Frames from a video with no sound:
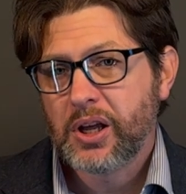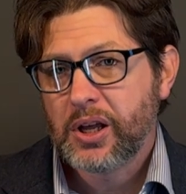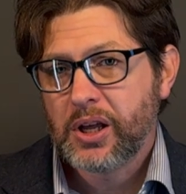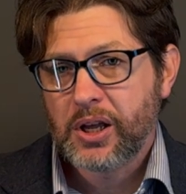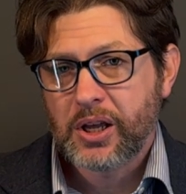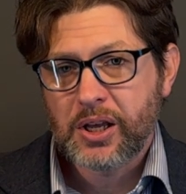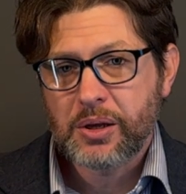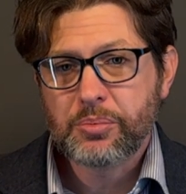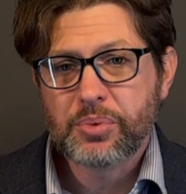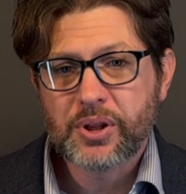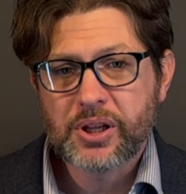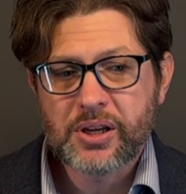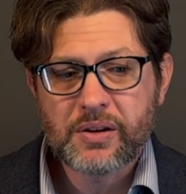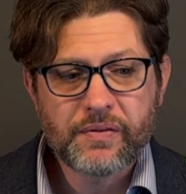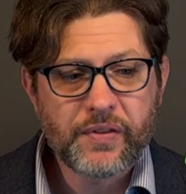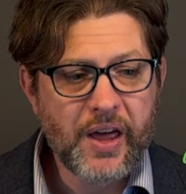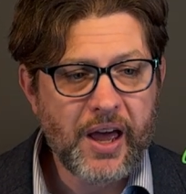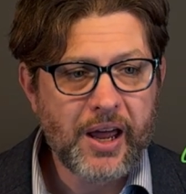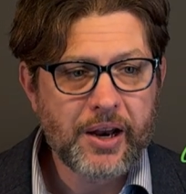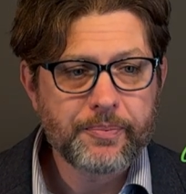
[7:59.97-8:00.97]
He believed
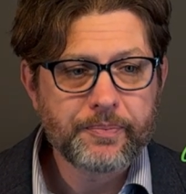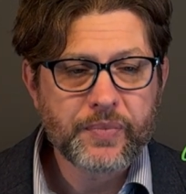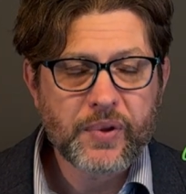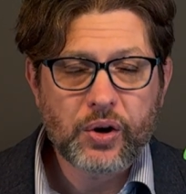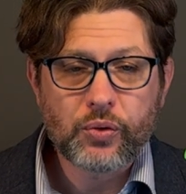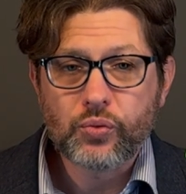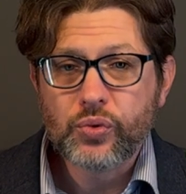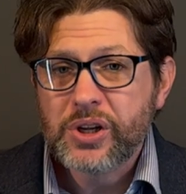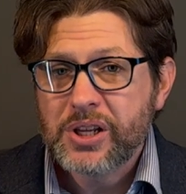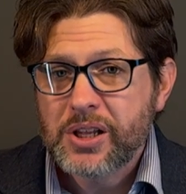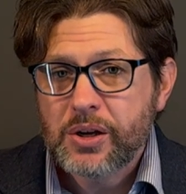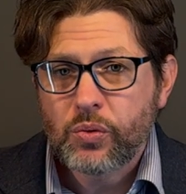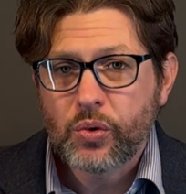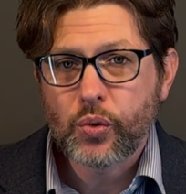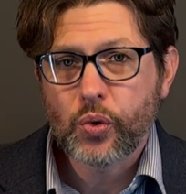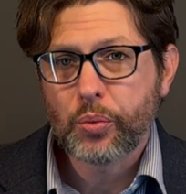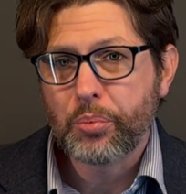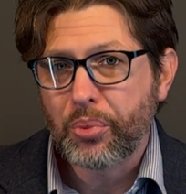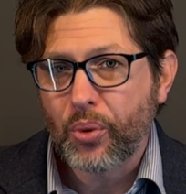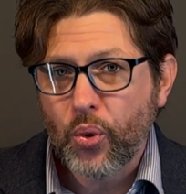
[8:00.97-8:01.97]
that really we were
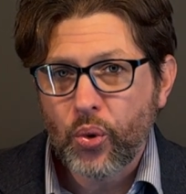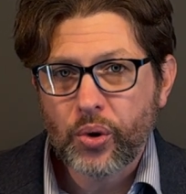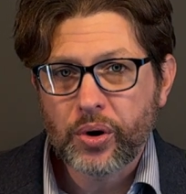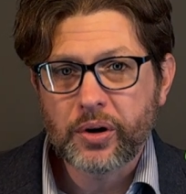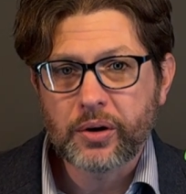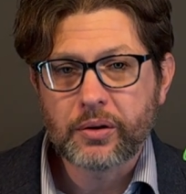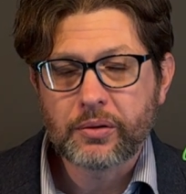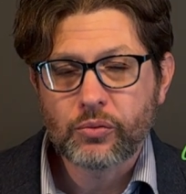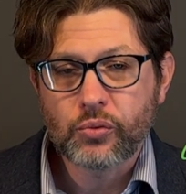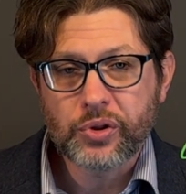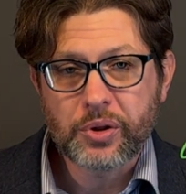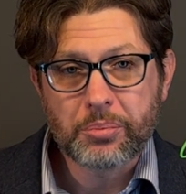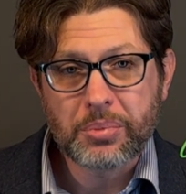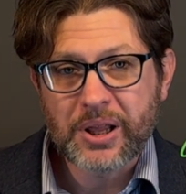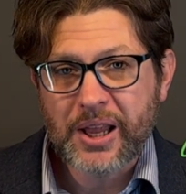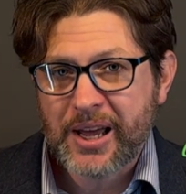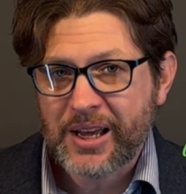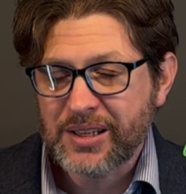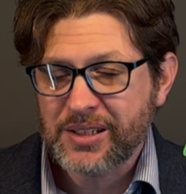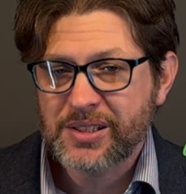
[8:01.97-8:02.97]
born with a
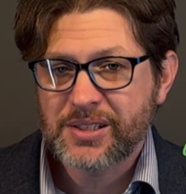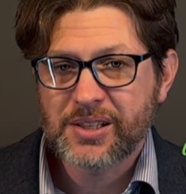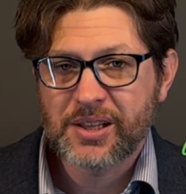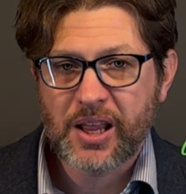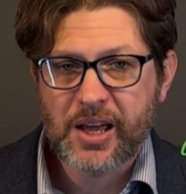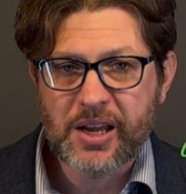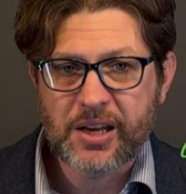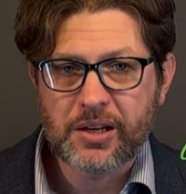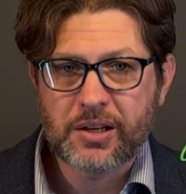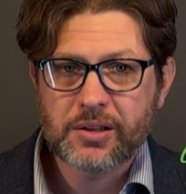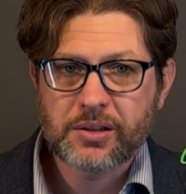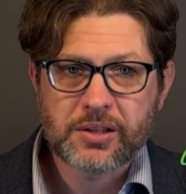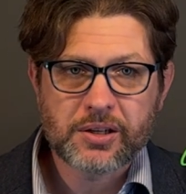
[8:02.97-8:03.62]
blank slate, that